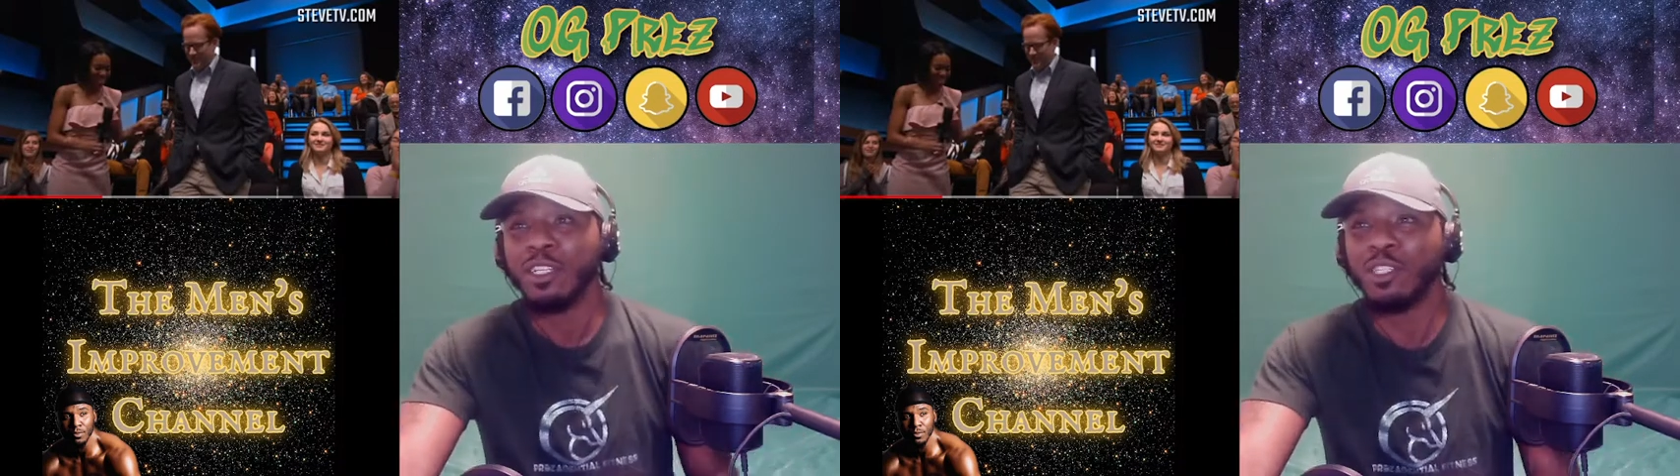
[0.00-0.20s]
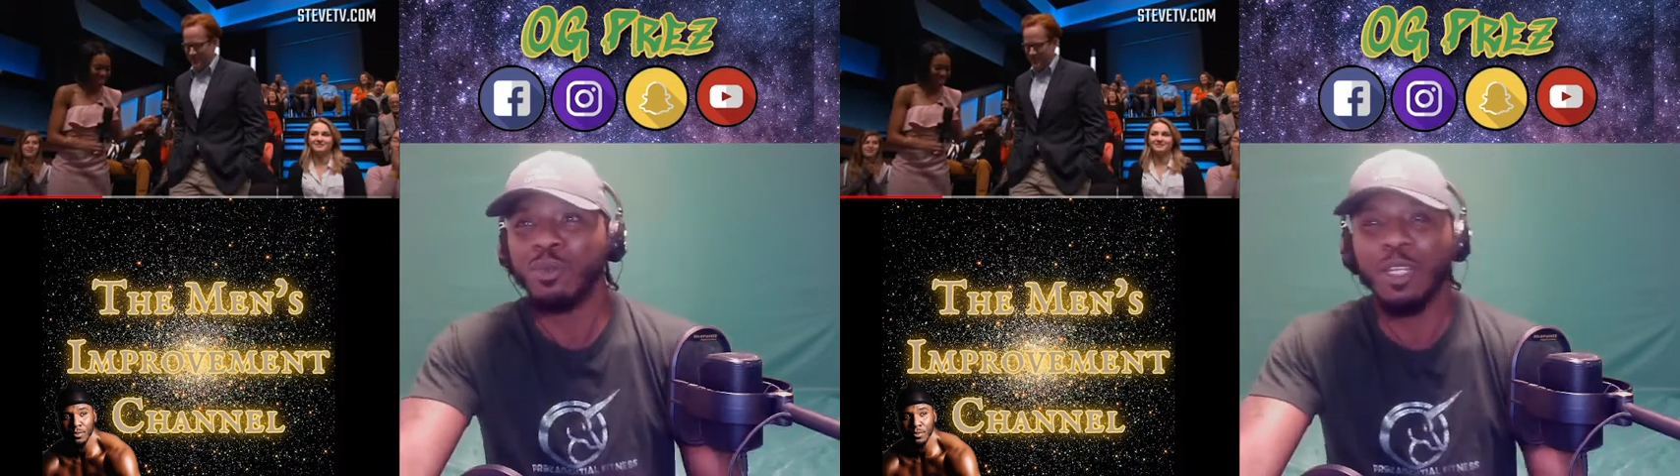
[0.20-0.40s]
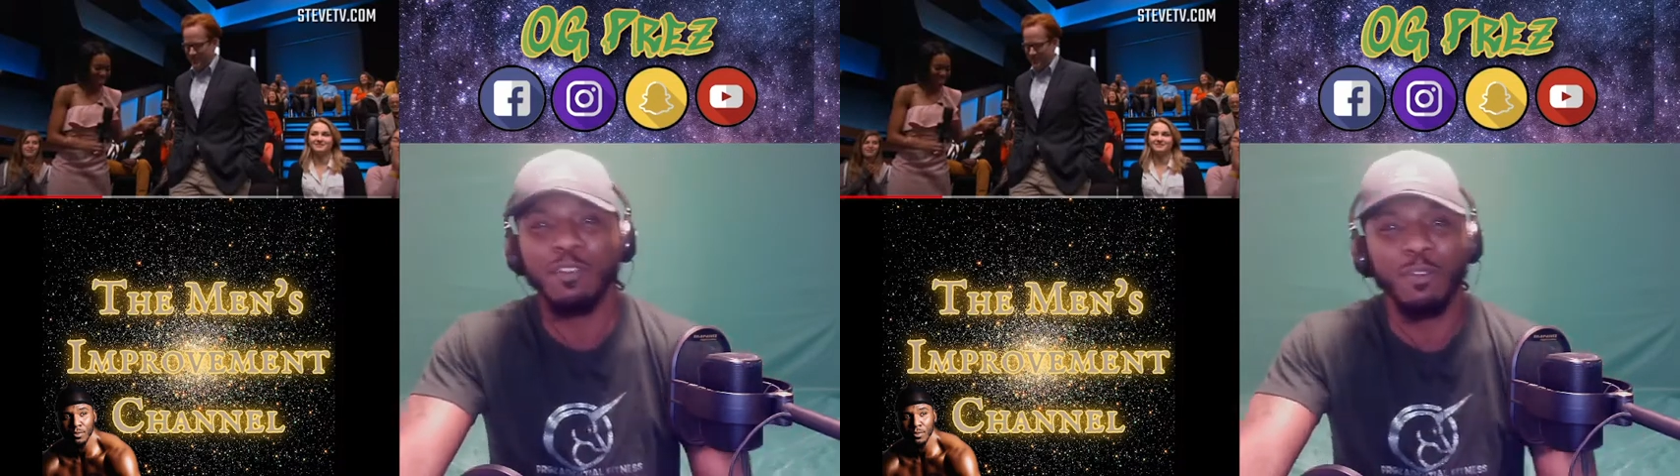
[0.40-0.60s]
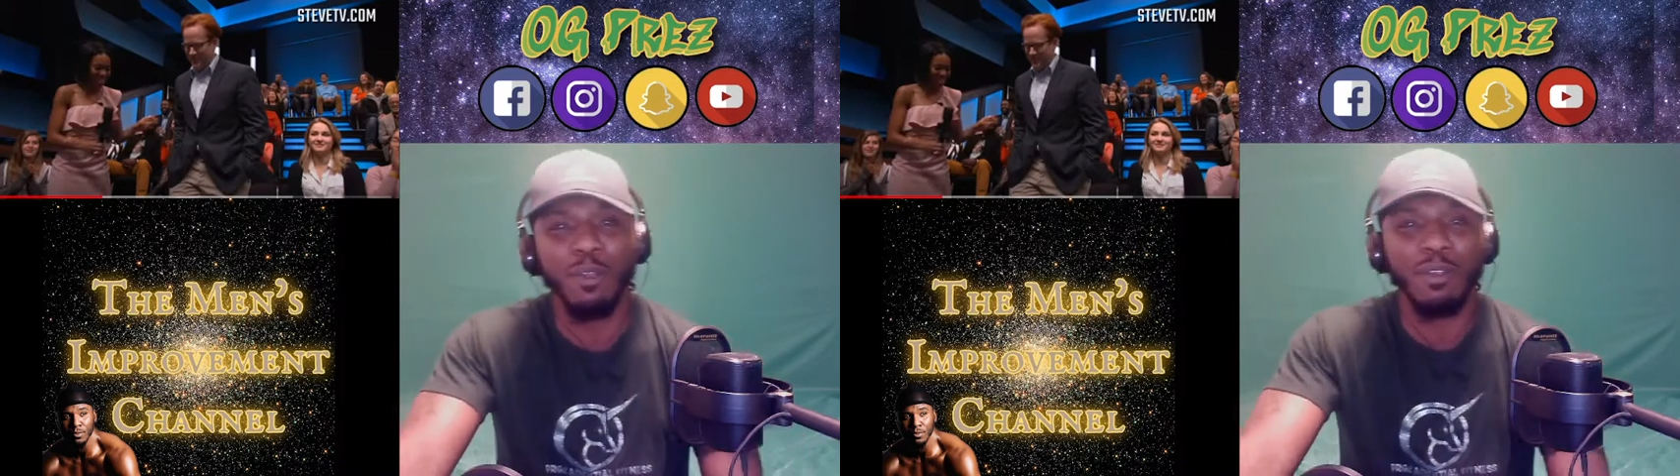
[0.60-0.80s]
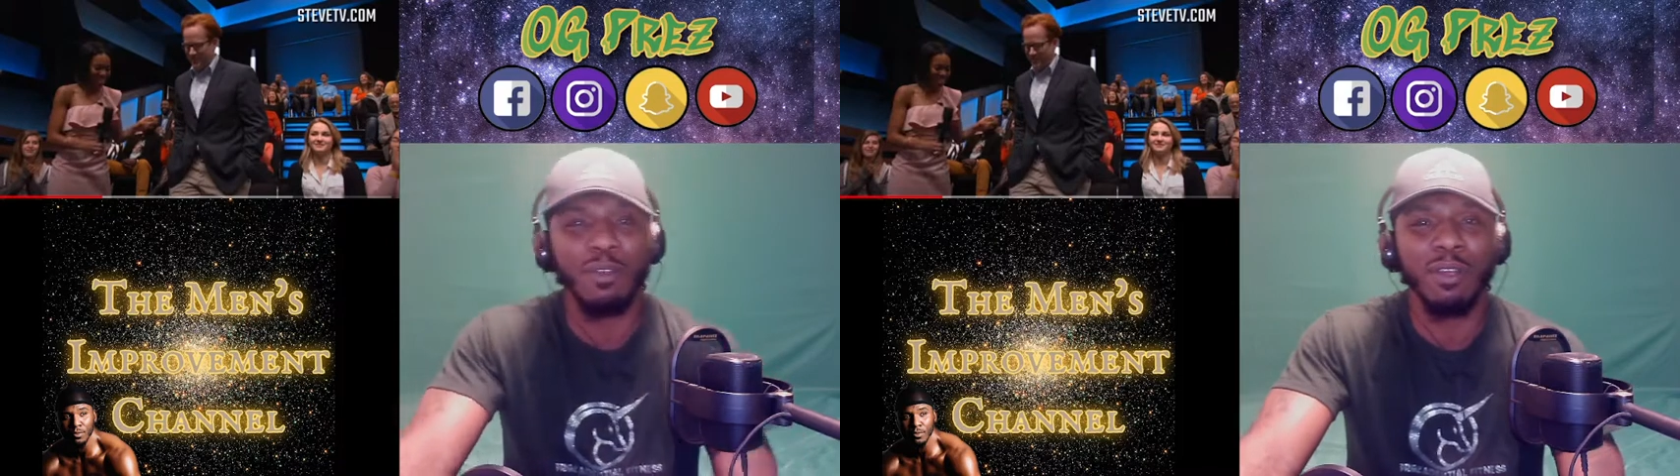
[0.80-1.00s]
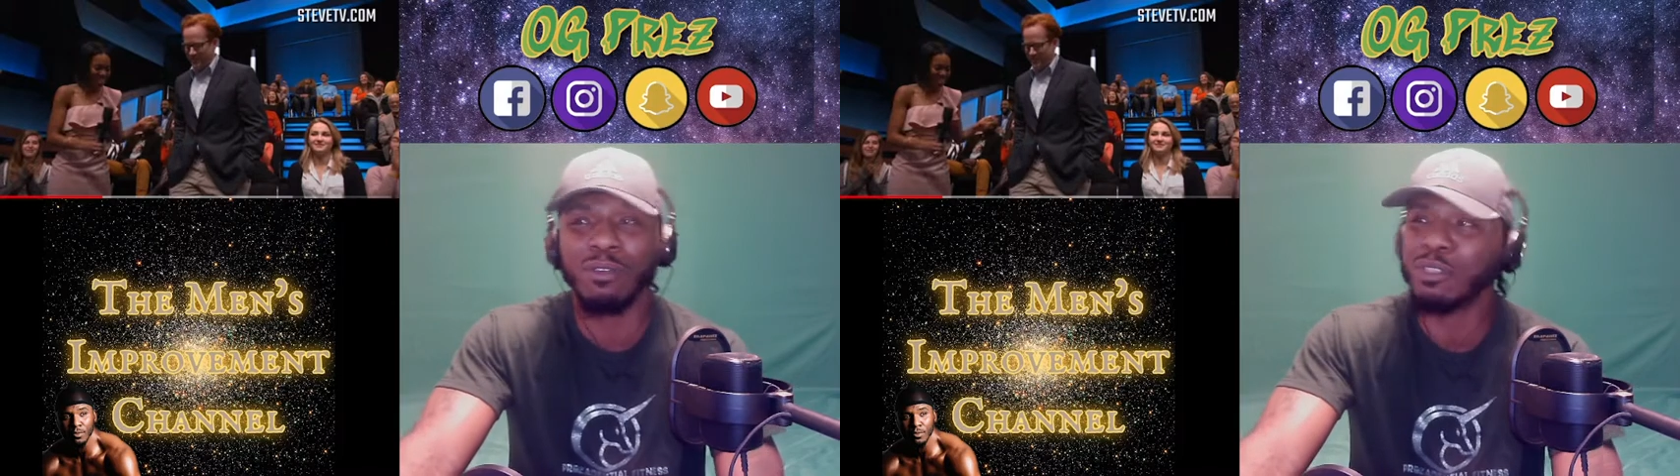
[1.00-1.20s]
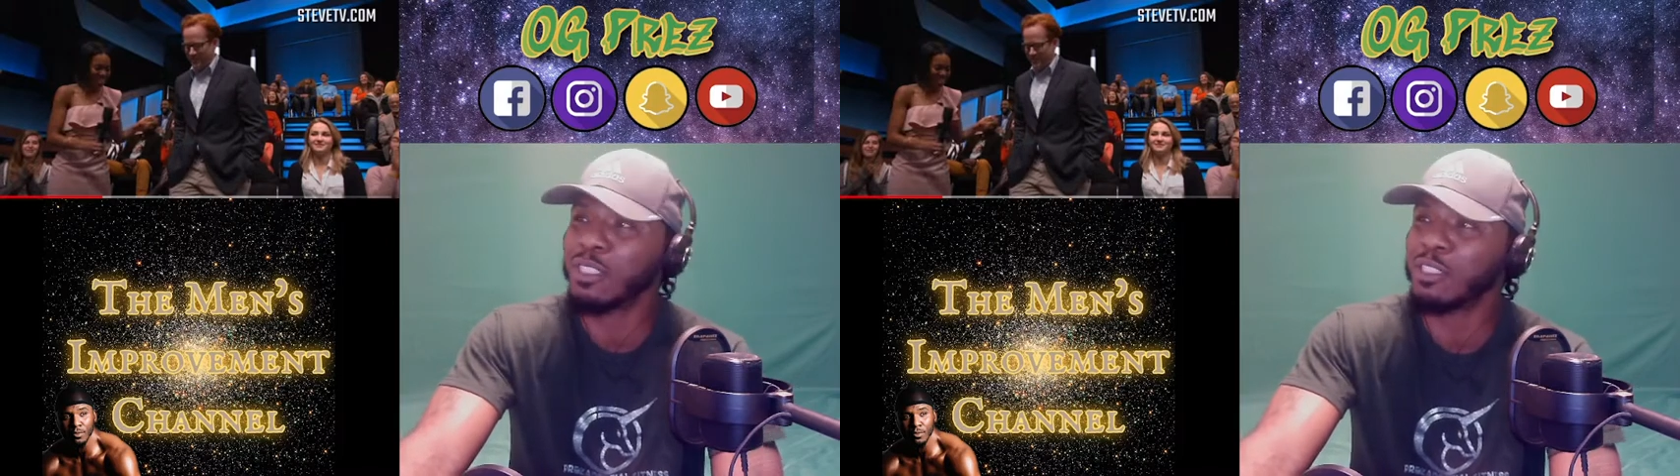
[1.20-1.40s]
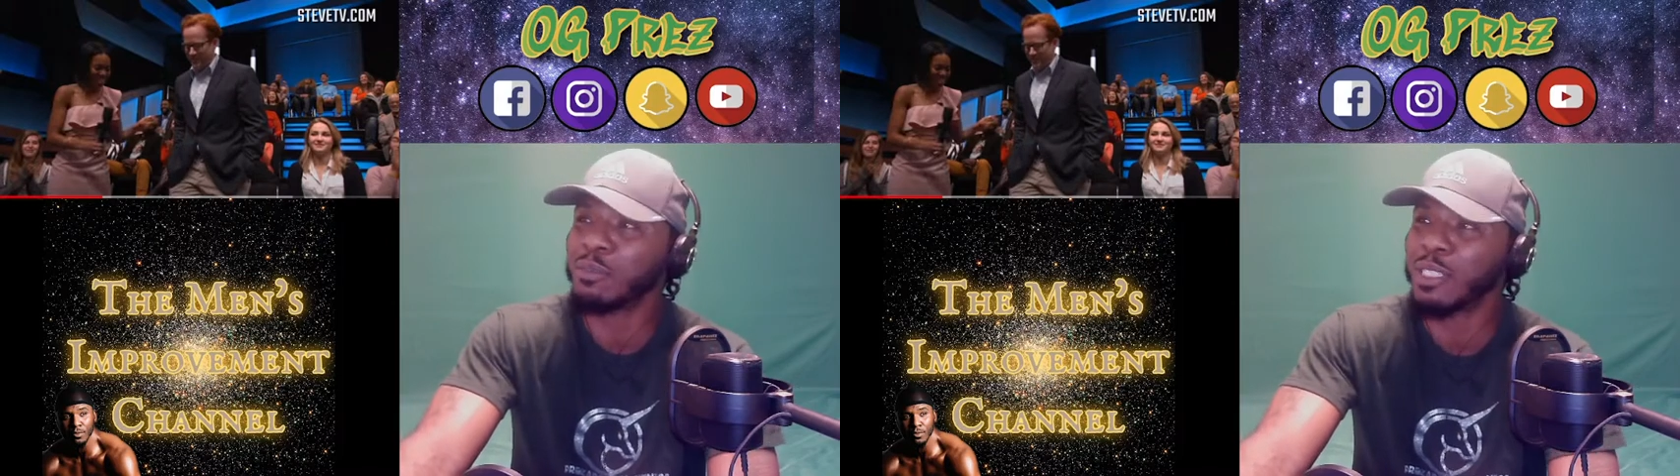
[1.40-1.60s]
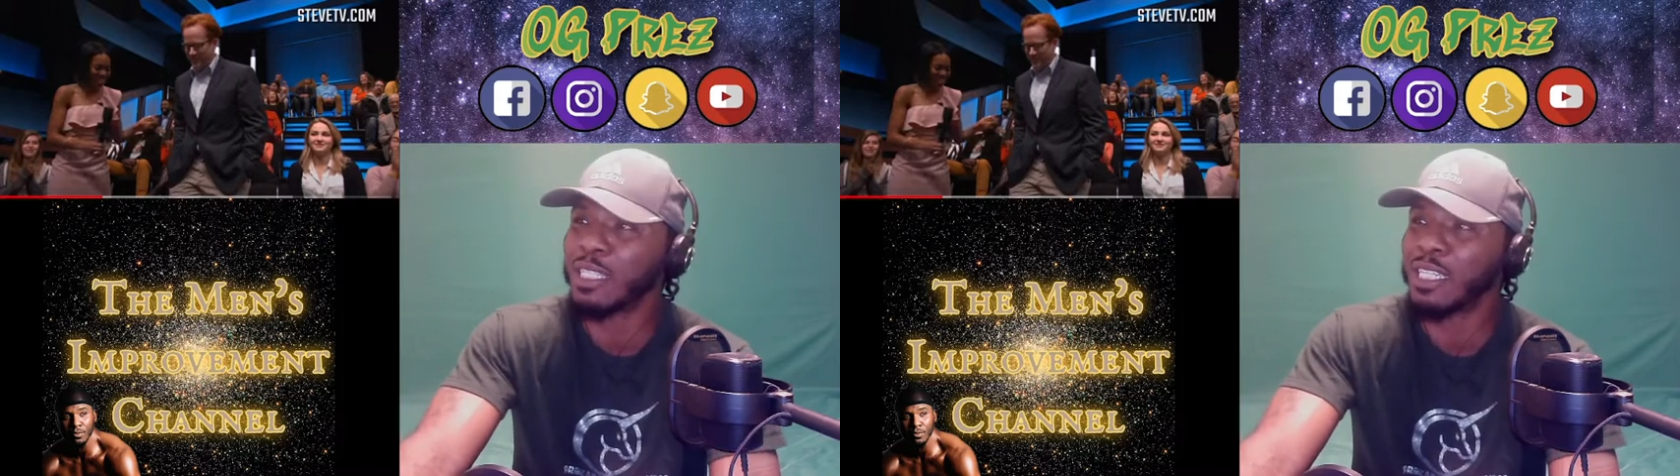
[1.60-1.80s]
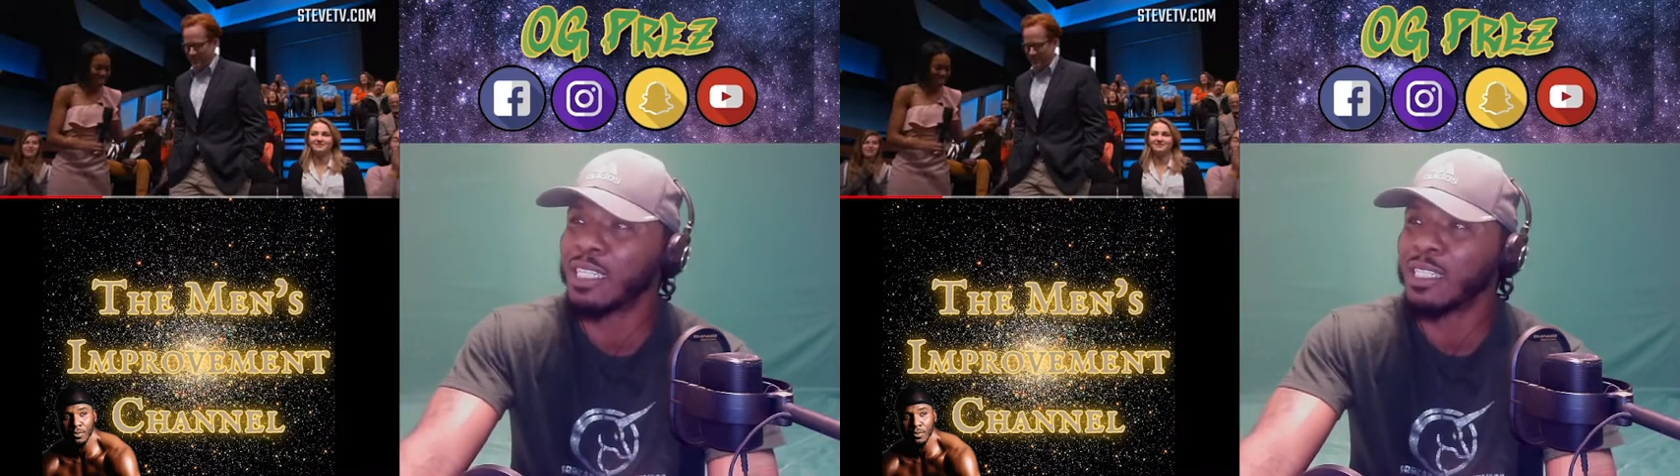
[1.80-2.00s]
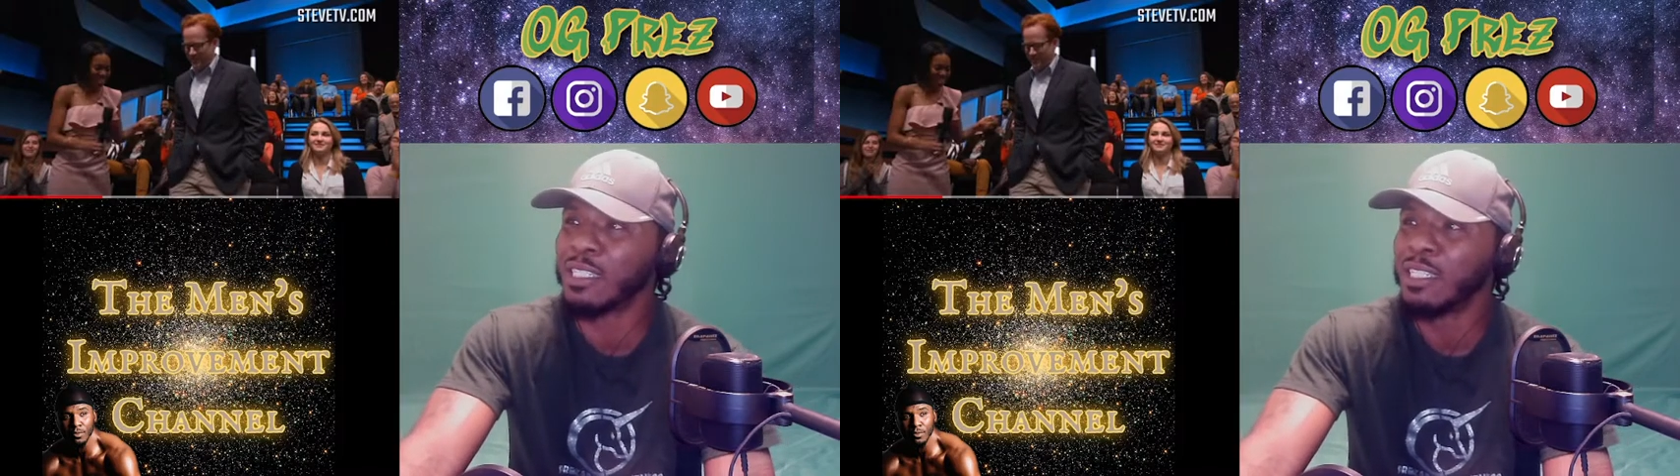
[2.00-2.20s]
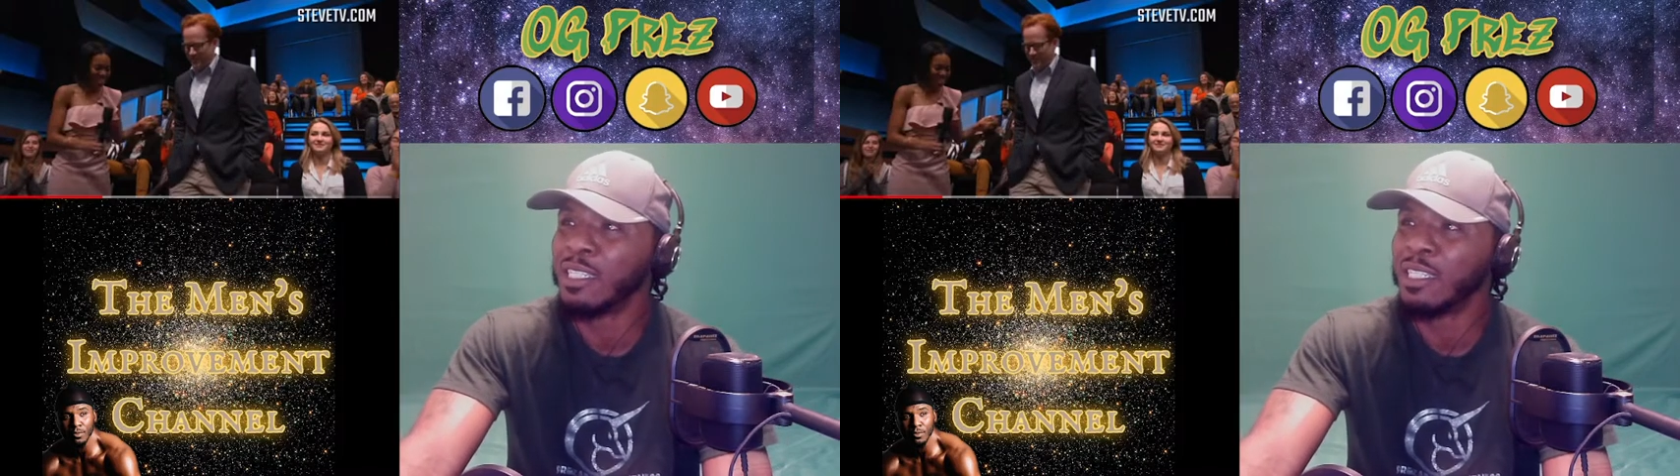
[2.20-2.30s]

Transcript: 24-year-old shouldn't be getting